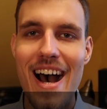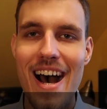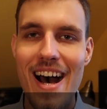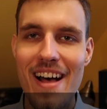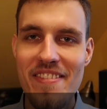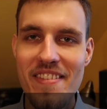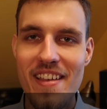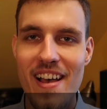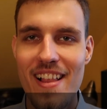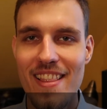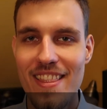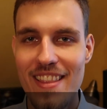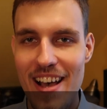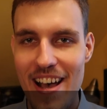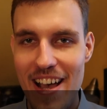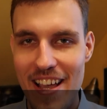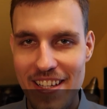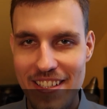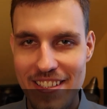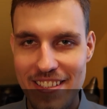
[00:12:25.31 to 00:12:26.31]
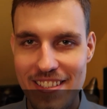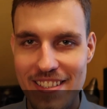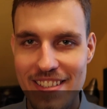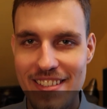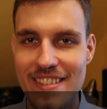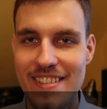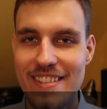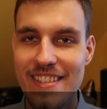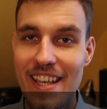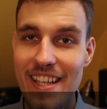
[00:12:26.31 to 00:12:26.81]

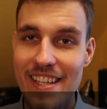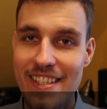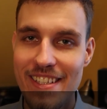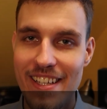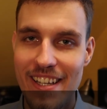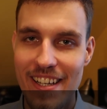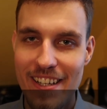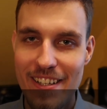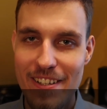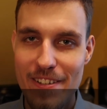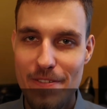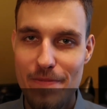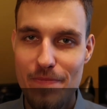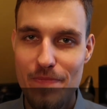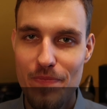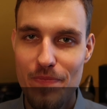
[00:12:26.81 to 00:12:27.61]
unaligned data